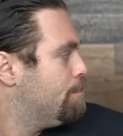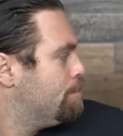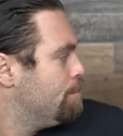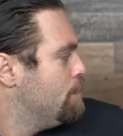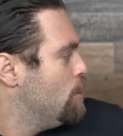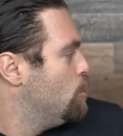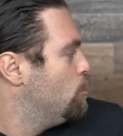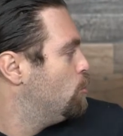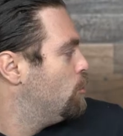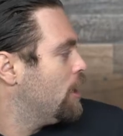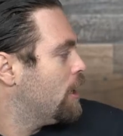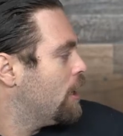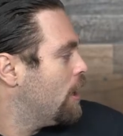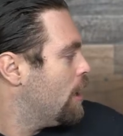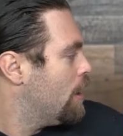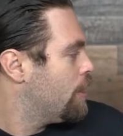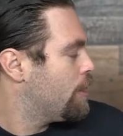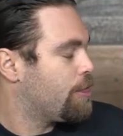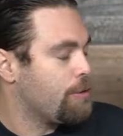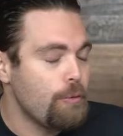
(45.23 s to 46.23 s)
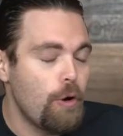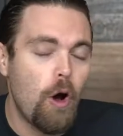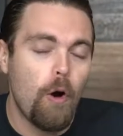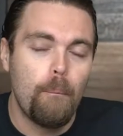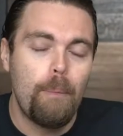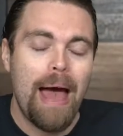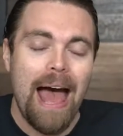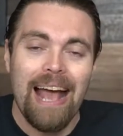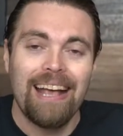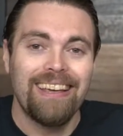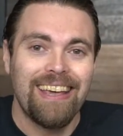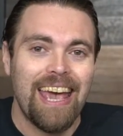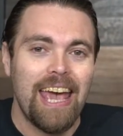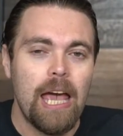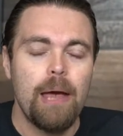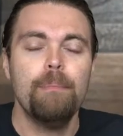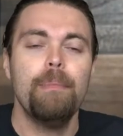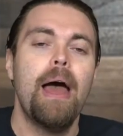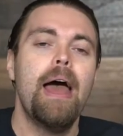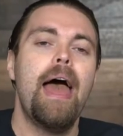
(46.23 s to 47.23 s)
Music Throwback
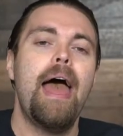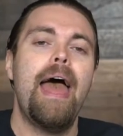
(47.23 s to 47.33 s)
game,